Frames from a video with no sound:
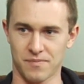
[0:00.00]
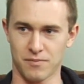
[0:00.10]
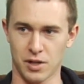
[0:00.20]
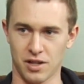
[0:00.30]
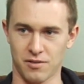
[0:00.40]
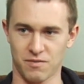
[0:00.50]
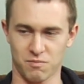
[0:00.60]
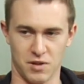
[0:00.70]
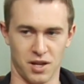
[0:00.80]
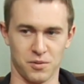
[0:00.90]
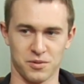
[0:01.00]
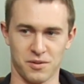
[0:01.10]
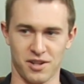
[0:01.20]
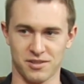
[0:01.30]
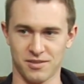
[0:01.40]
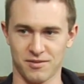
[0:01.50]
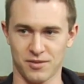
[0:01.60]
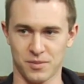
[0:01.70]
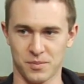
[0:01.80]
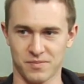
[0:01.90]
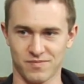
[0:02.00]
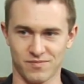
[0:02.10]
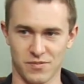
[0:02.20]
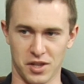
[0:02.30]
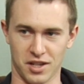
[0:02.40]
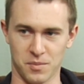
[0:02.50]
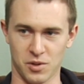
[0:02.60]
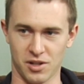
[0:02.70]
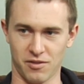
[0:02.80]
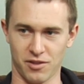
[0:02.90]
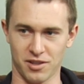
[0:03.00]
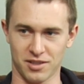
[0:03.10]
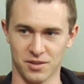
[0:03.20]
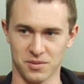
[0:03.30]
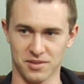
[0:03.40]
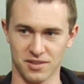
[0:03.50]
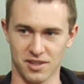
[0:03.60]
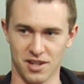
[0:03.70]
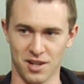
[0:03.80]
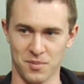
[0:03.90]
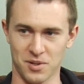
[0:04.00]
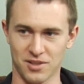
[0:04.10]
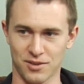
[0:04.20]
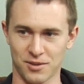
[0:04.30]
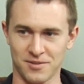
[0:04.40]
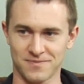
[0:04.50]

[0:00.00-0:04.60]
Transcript: my head was racing from thinking about everything that was going to happen, so